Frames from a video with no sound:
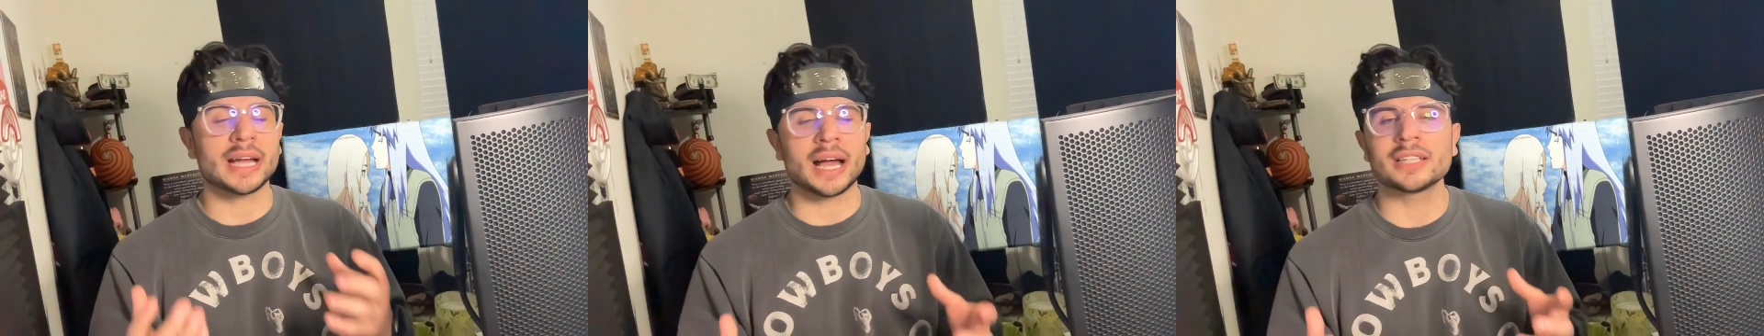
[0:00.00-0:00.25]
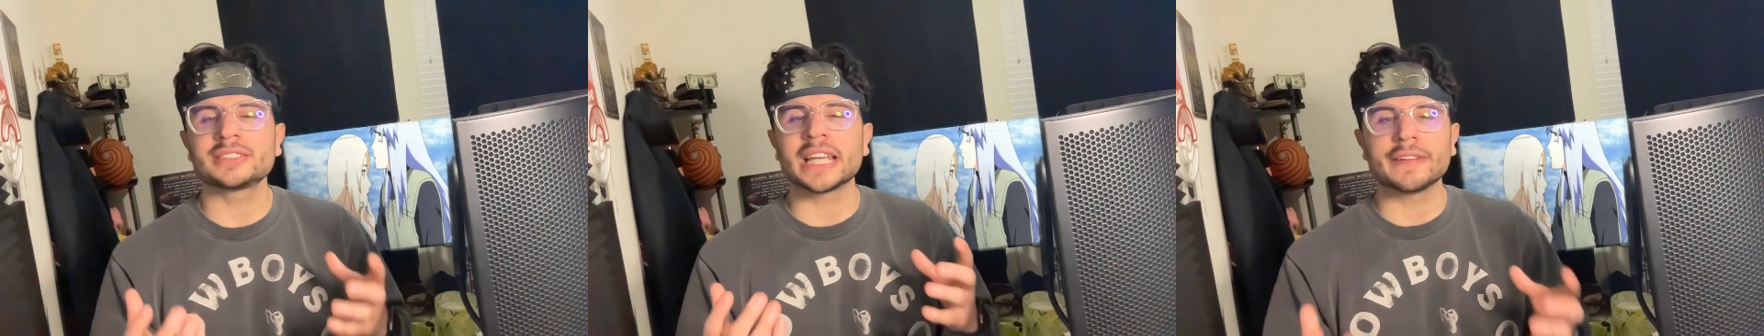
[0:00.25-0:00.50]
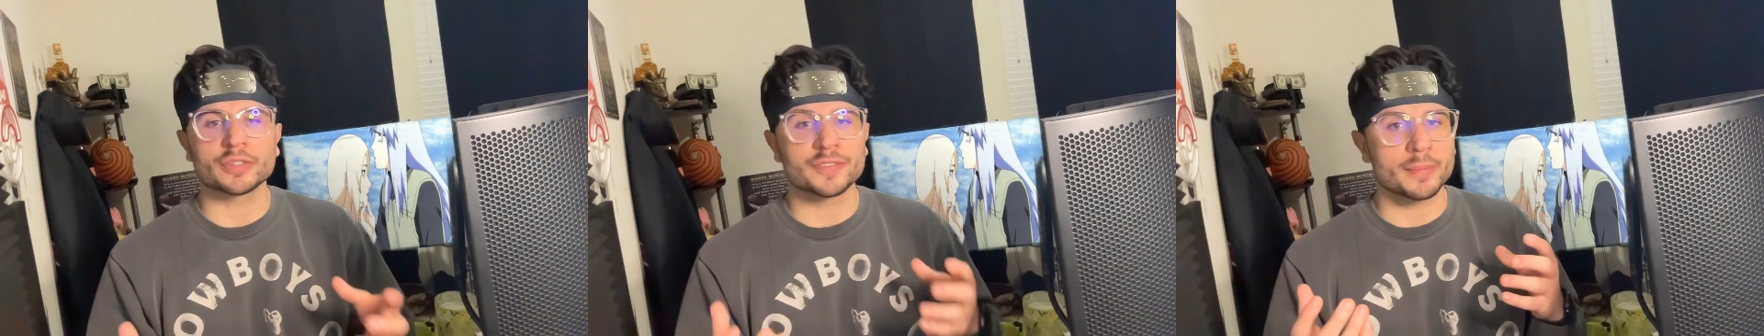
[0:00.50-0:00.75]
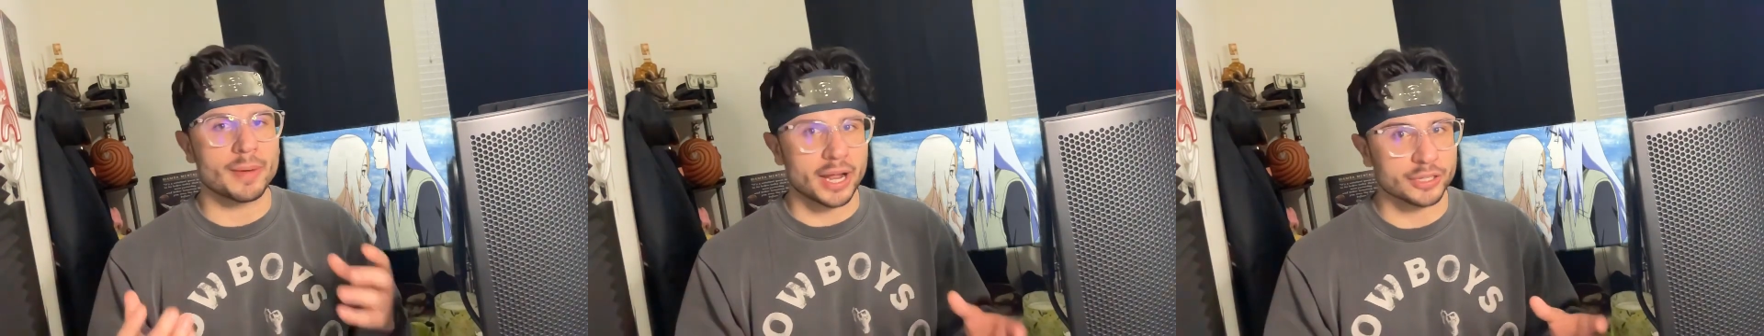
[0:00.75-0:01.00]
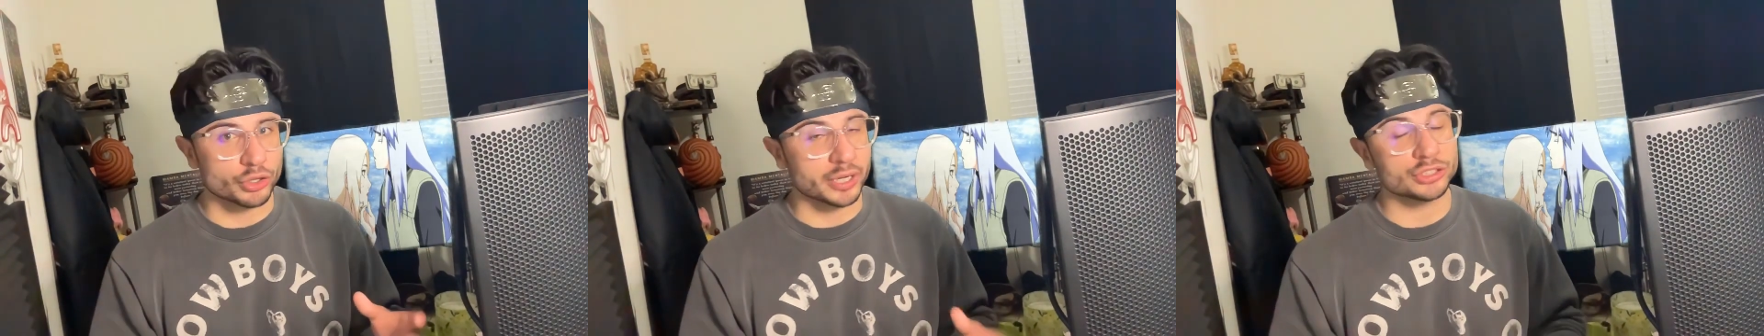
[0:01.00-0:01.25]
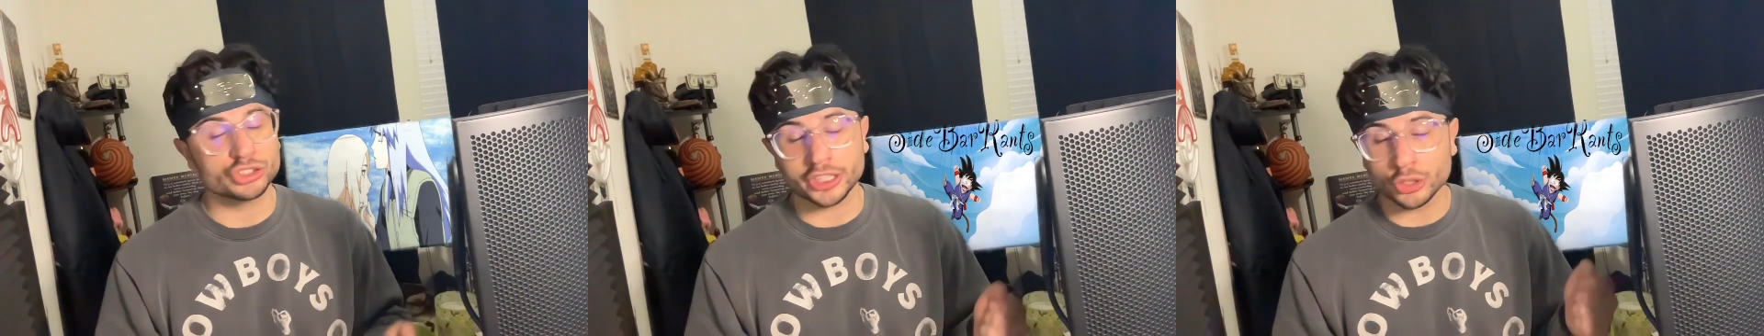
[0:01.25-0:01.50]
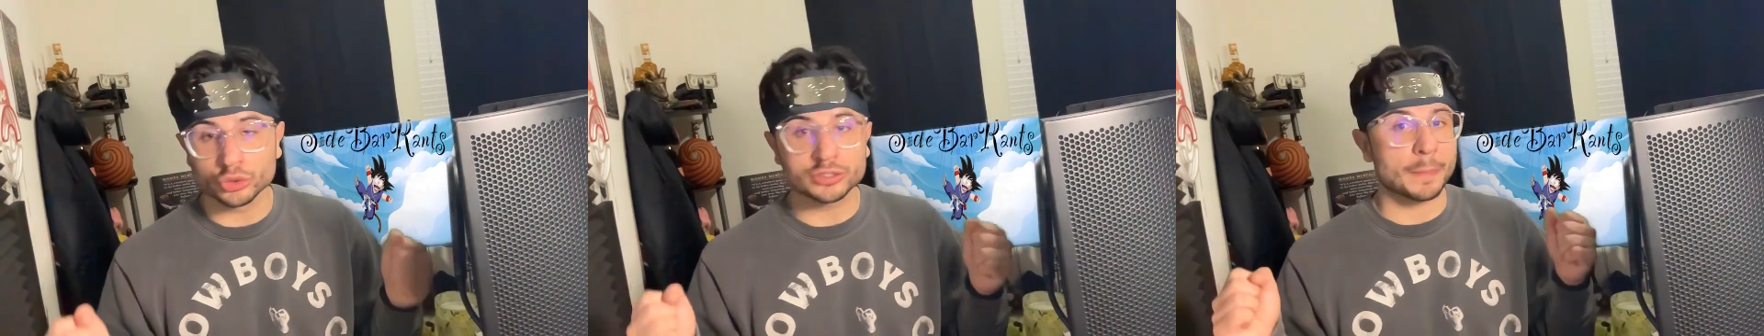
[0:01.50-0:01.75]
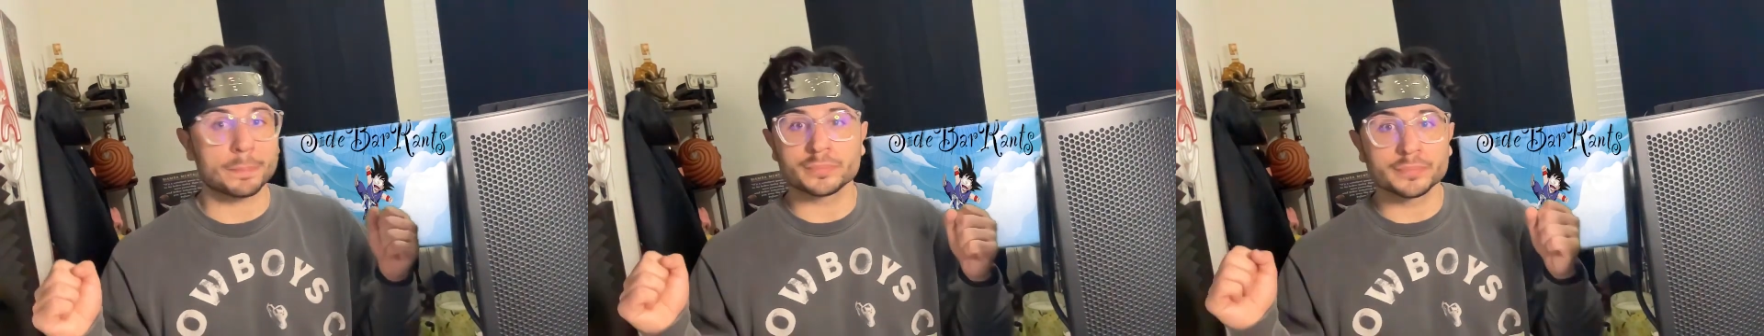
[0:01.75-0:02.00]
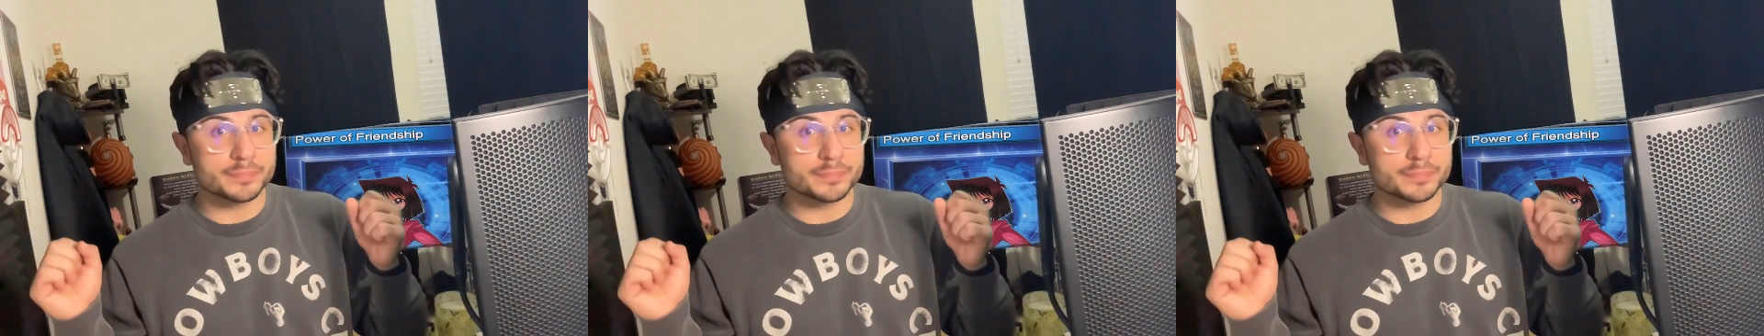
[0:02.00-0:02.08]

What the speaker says: Don saved her from Madara and she used the